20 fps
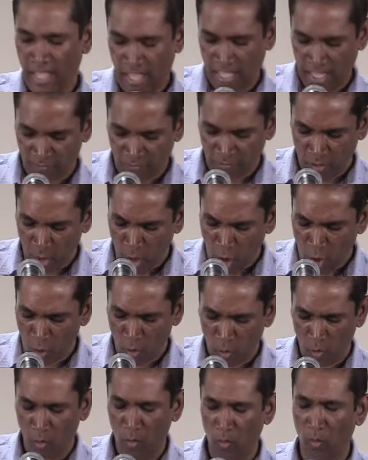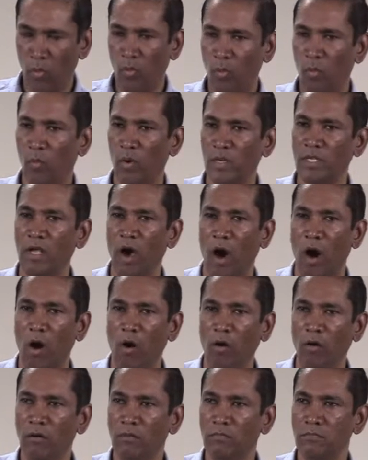if you would
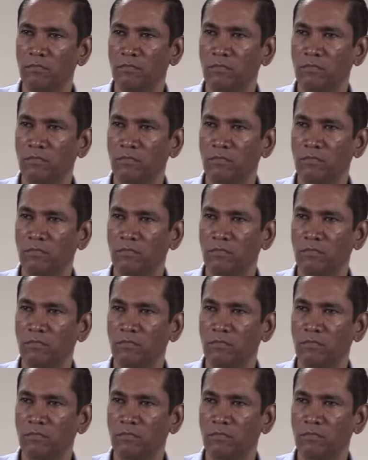go,